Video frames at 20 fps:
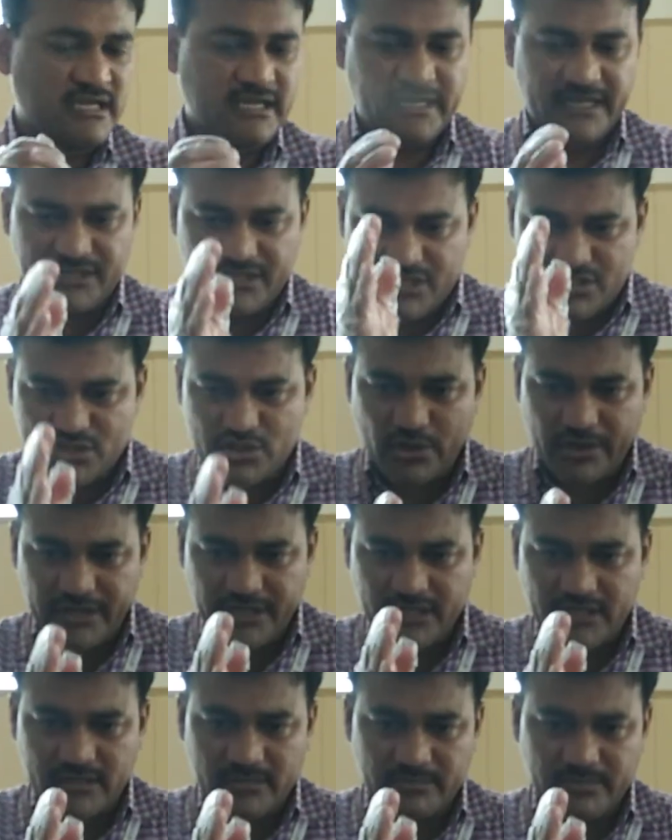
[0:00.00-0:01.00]
And the
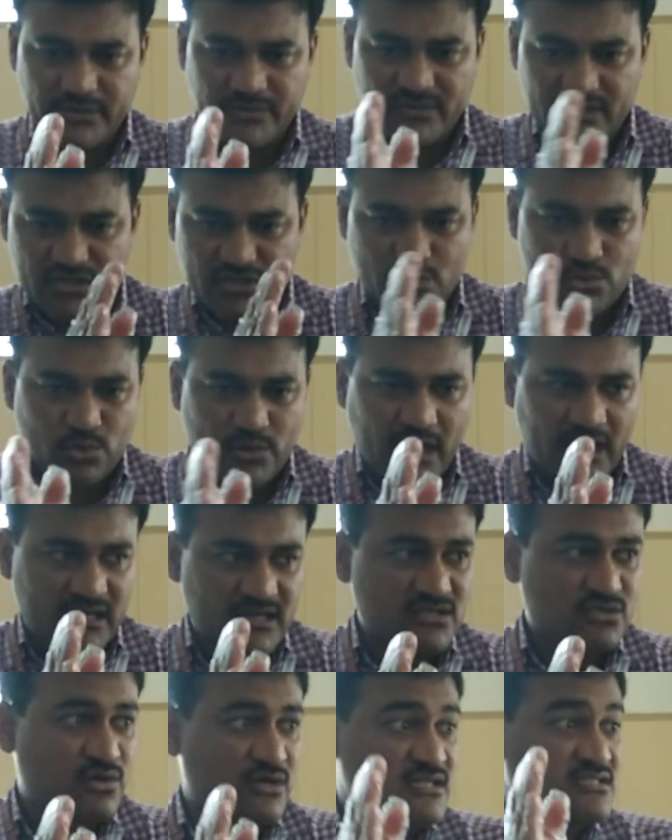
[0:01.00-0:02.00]
joint between these two cartilages
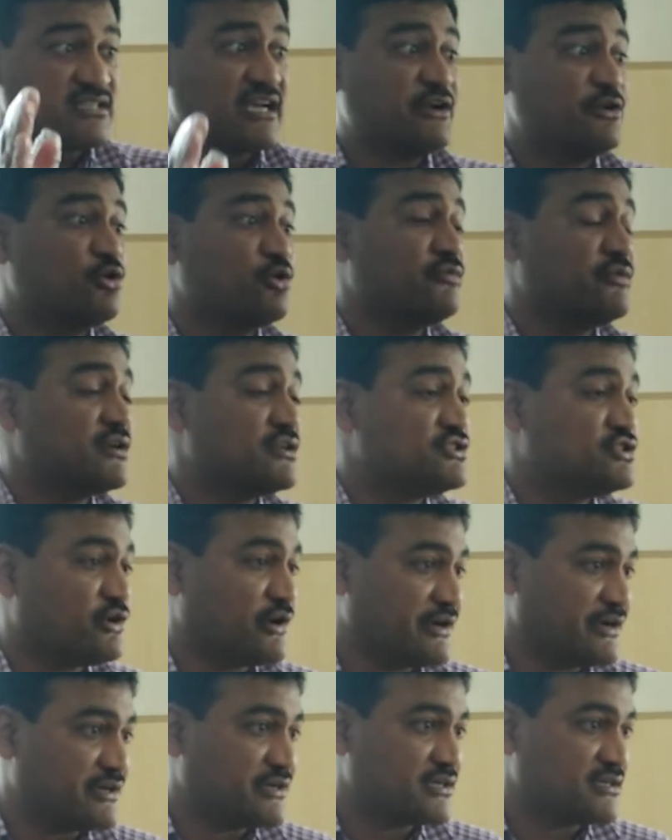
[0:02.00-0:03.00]
is called a synovial
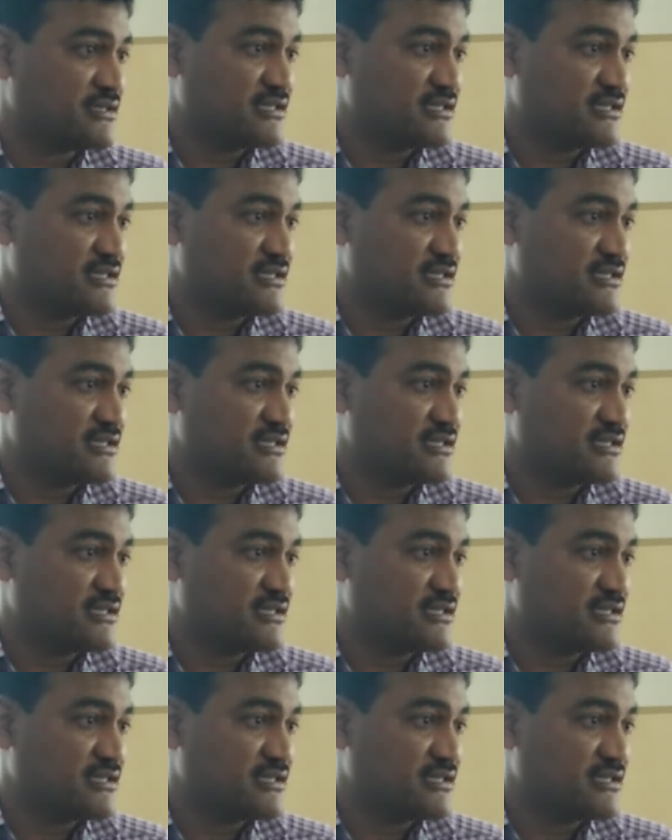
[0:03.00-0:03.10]
joint.